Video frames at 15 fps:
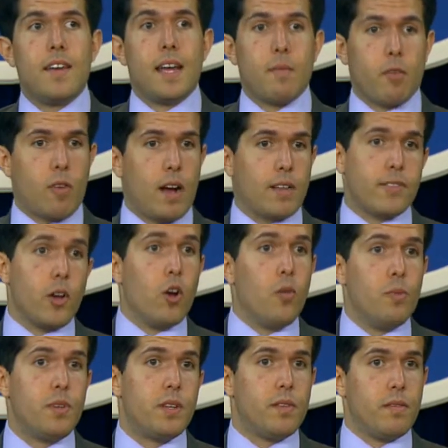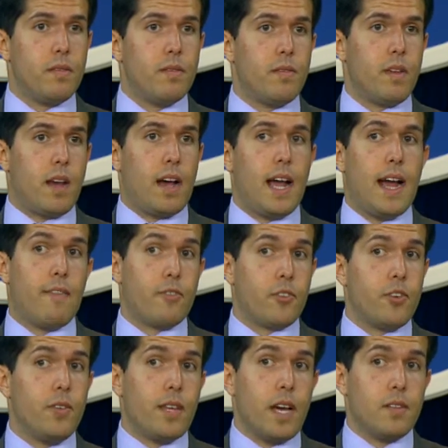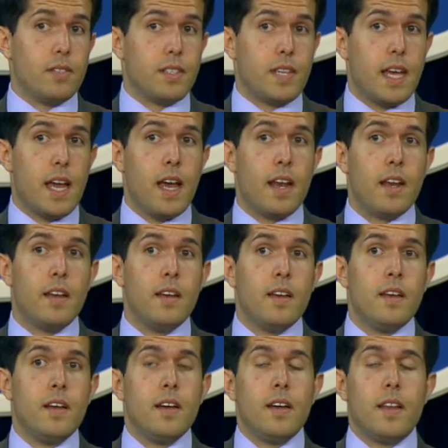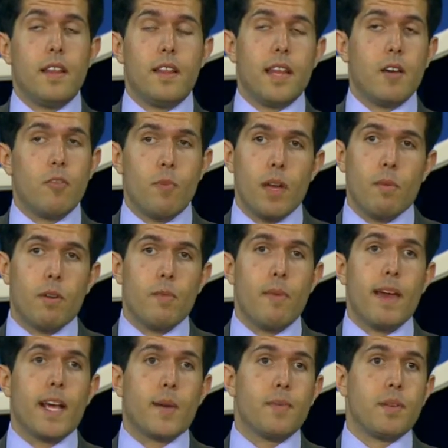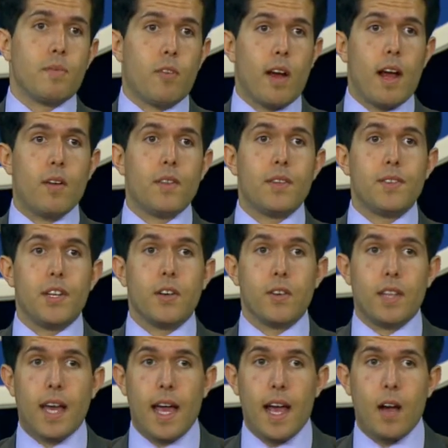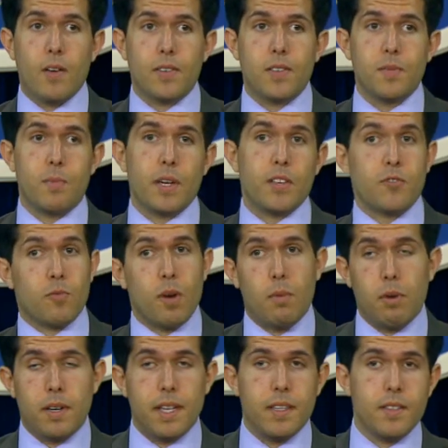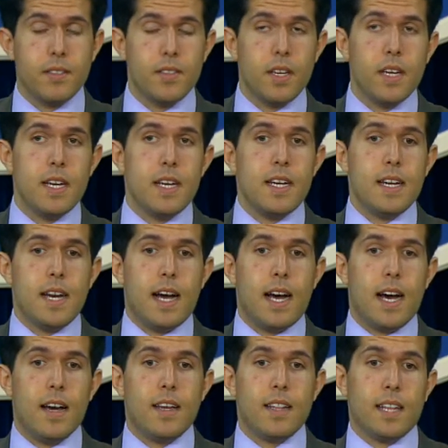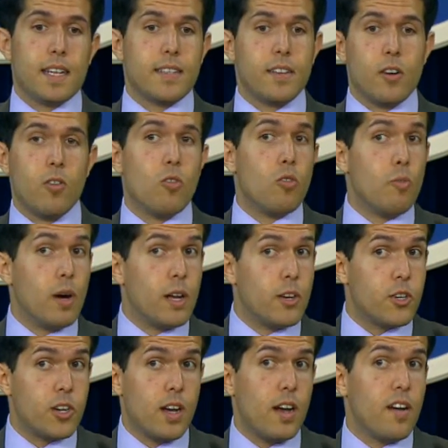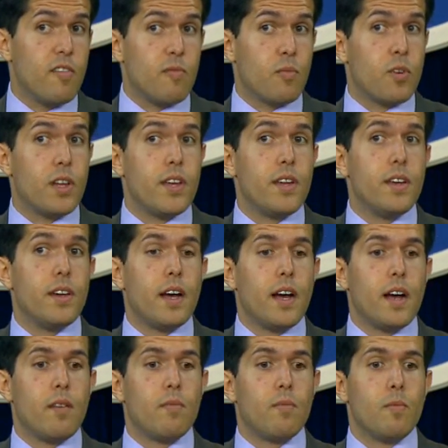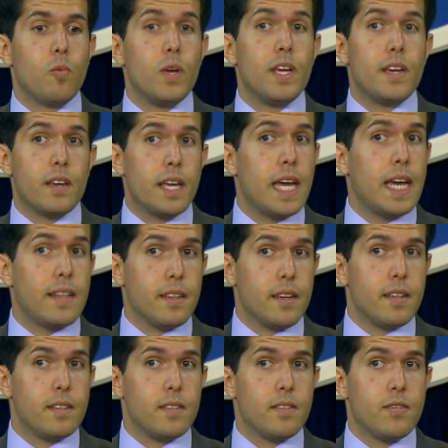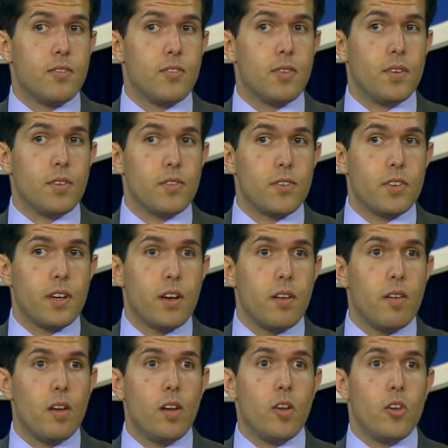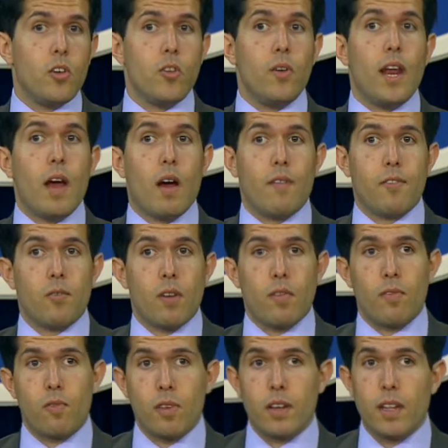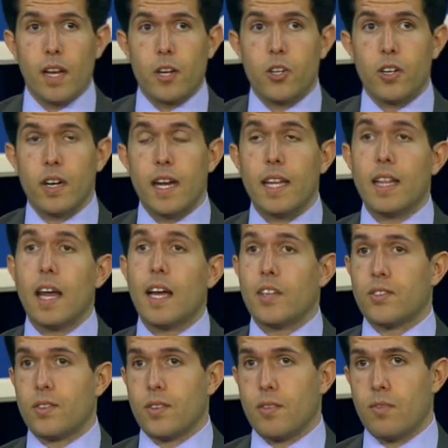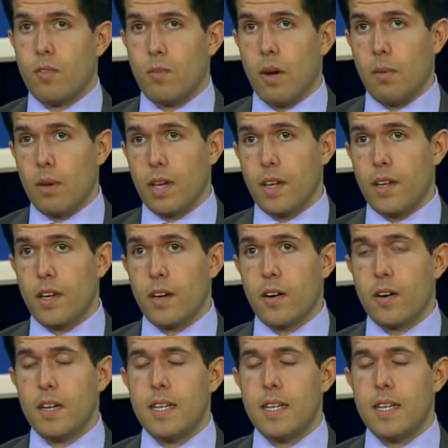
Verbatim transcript: Democrats hoped after 2010 that they would be able to make up some ground this year in the House because Republicans elected a whole bunch of pretty weak candidates 2 years ago who now have to run for re-election in a less Republican year.